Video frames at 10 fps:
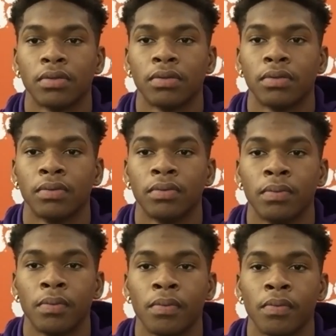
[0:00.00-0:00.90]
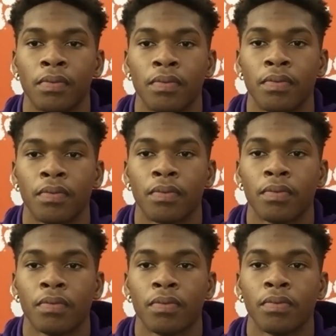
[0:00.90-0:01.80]

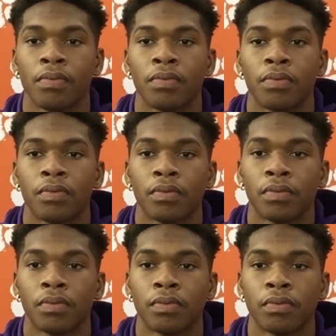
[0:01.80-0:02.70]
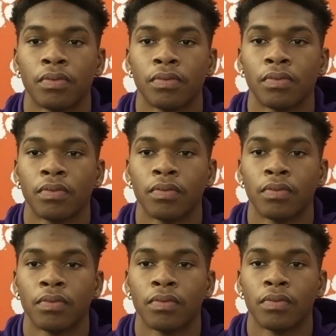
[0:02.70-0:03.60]

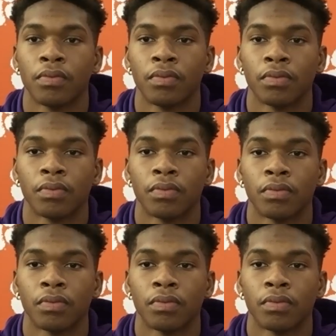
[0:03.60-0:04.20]
Nobody speaks.